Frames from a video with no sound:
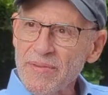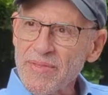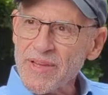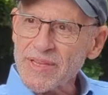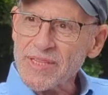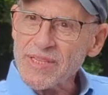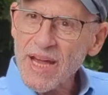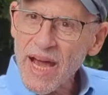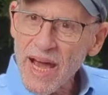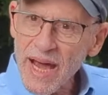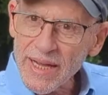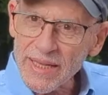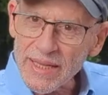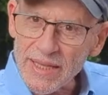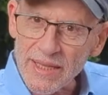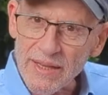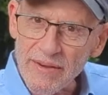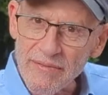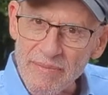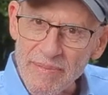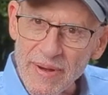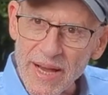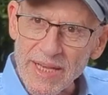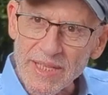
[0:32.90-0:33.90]
the
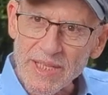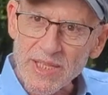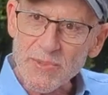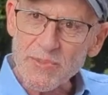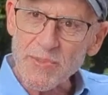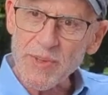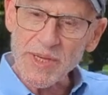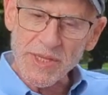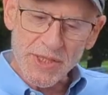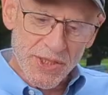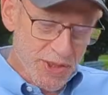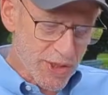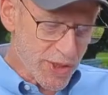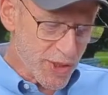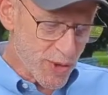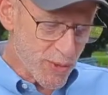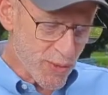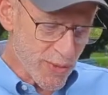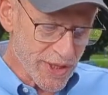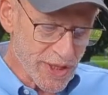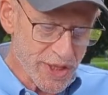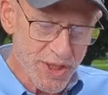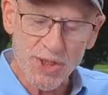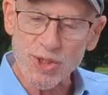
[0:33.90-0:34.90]
title of my speech
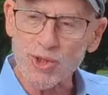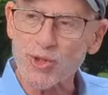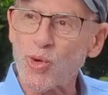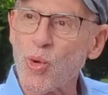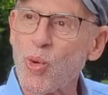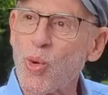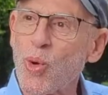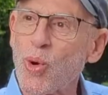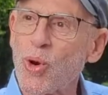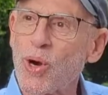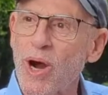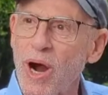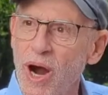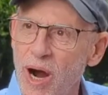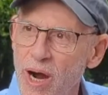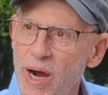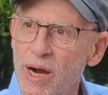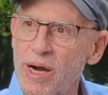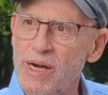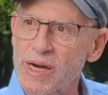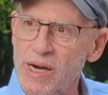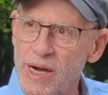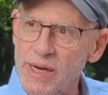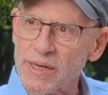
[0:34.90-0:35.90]
is Restore Our